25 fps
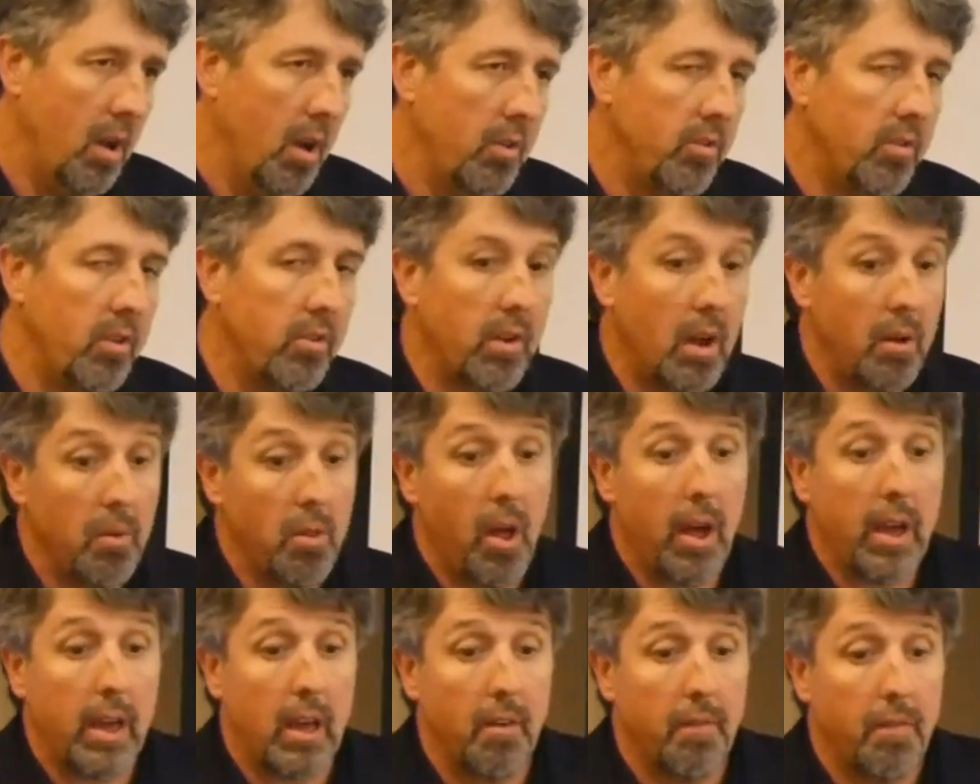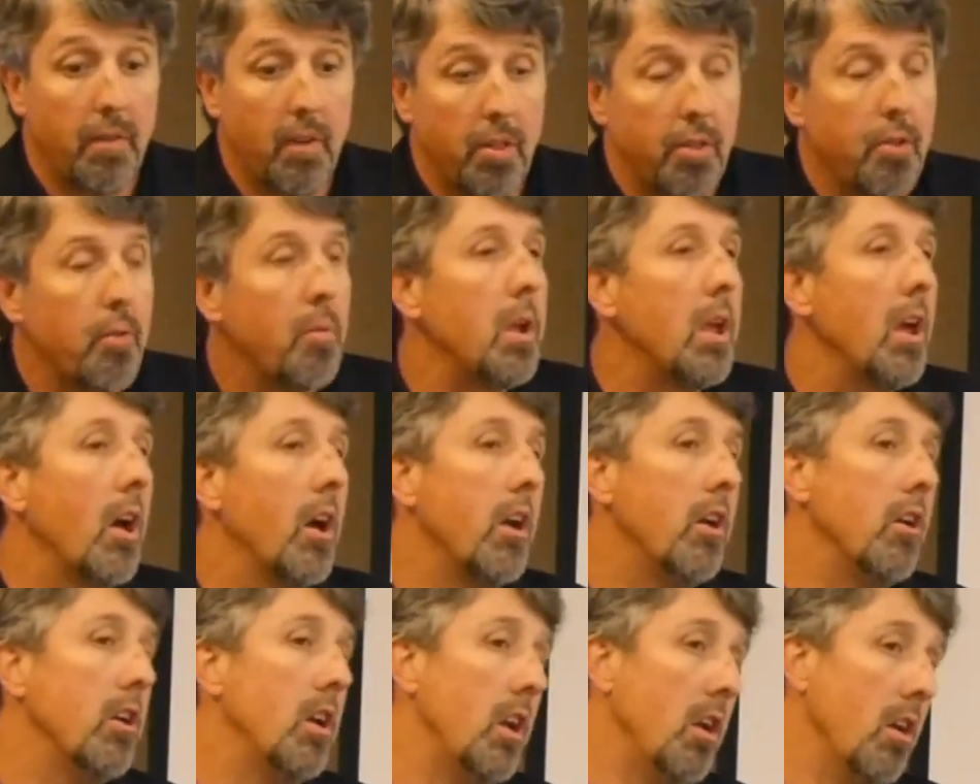He says, I'd like it for
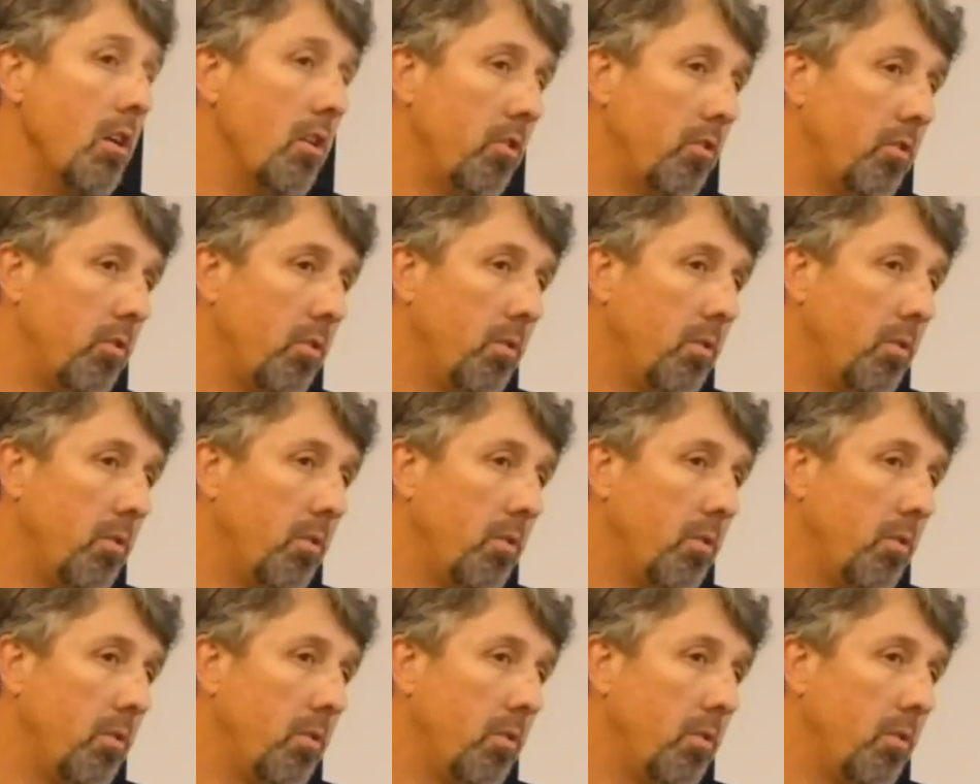300 years.